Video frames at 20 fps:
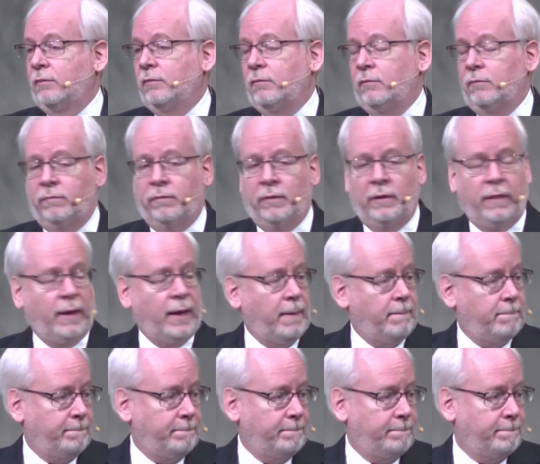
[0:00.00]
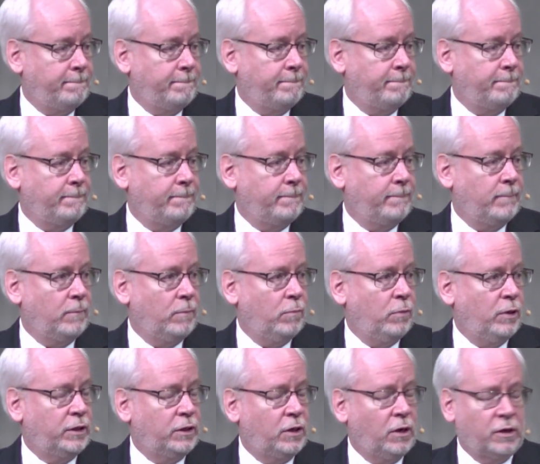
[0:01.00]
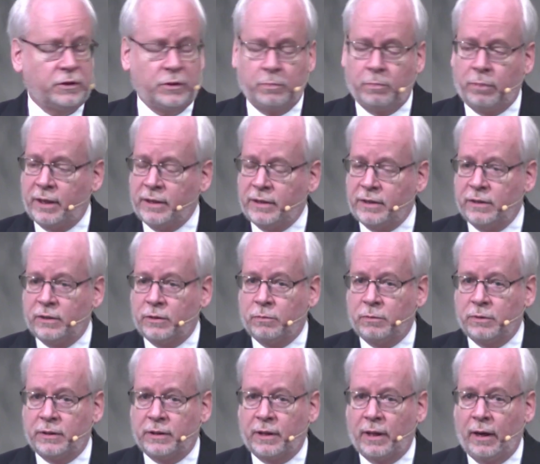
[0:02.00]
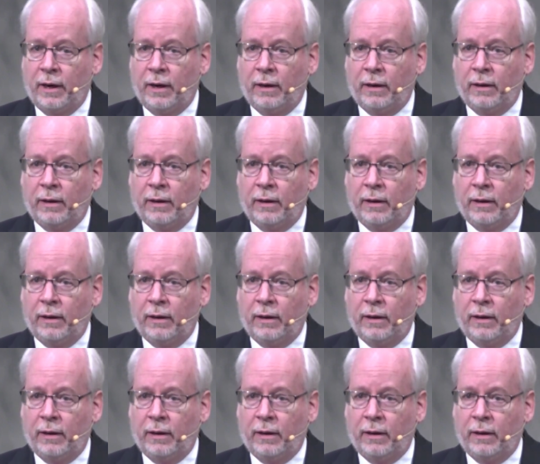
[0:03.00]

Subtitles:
for them when God's presence was there.